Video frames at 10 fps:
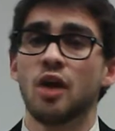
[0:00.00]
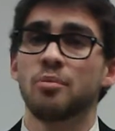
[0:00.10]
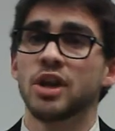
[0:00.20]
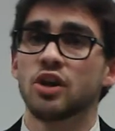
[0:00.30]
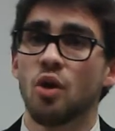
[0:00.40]

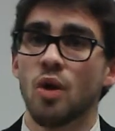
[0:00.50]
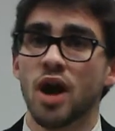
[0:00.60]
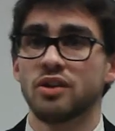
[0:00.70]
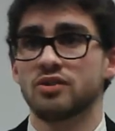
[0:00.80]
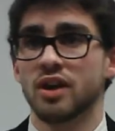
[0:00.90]
me to go
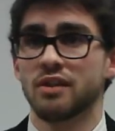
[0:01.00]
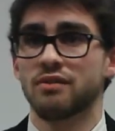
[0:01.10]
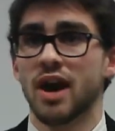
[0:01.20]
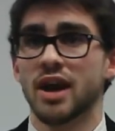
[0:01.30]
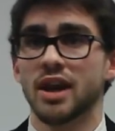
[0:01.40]
on to study
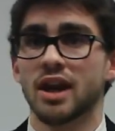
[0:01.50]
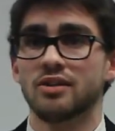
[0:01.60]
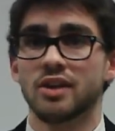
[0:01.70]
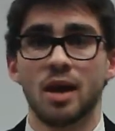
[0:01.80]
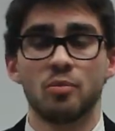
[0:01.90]

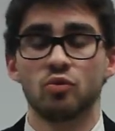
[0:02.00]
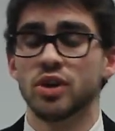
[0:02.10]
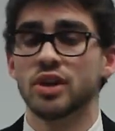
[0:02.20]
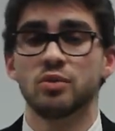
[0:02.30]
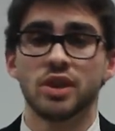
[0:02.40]
finance, and I'm
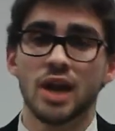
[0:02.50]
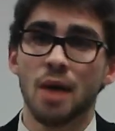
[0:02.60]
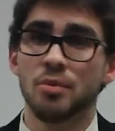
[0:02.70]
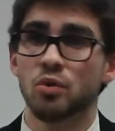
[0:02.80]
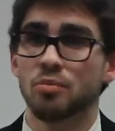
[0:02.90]
really, really
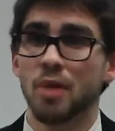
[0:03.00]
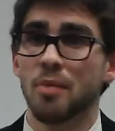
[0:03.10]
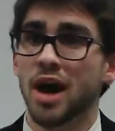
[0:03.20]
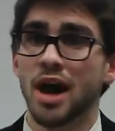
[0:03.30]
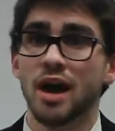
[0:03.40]
happy with my
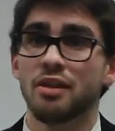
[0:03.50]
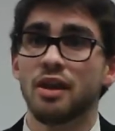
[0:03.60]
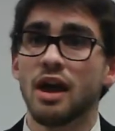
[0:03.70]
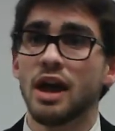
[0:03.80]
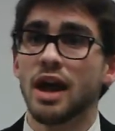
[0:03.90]

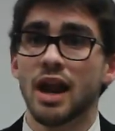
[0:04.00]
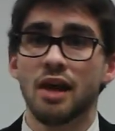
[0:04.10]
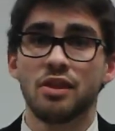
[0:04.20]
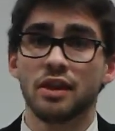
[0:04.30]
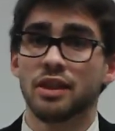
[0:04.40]
path, and
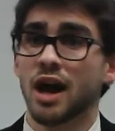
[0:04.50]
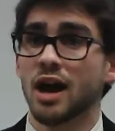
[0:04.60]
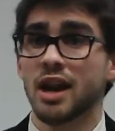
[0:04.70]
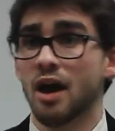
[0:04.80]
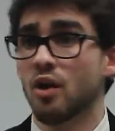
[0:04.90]
I think that
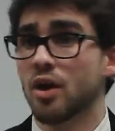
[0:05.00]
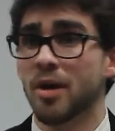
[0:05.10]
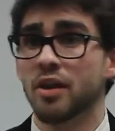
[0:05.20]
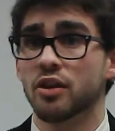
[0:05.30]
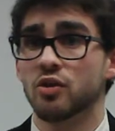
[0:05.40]
I now
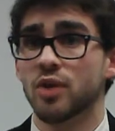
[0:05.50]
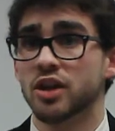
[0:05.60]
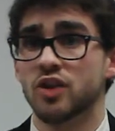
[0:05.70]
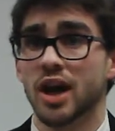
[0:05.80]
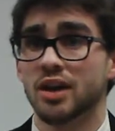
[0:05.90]
am on the
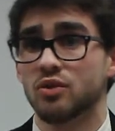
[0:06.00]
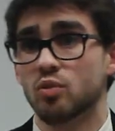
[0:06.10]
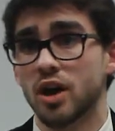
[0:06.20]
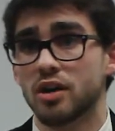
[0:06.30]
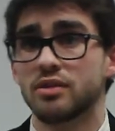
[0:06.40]
correct track as well.